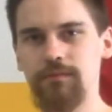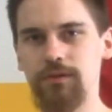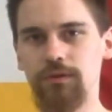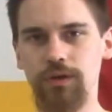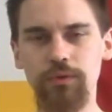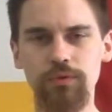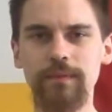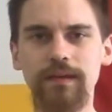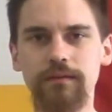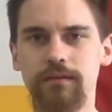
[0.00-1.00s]
You know, go to a
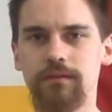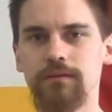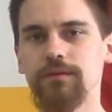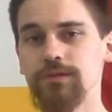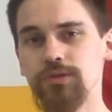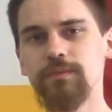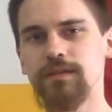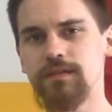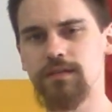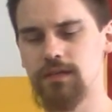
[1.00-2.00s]
minute, go to 2
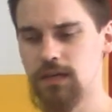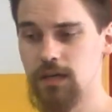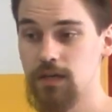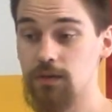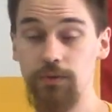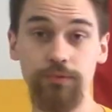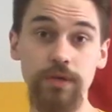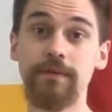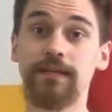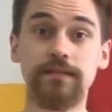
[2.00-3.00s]
minutes, go to
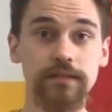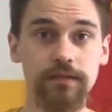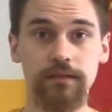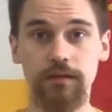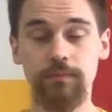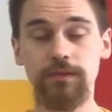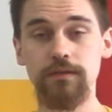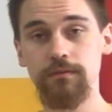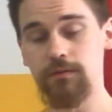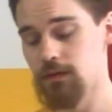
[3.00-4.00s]
3 minutes. Up to
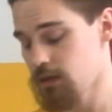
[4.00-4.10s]
you.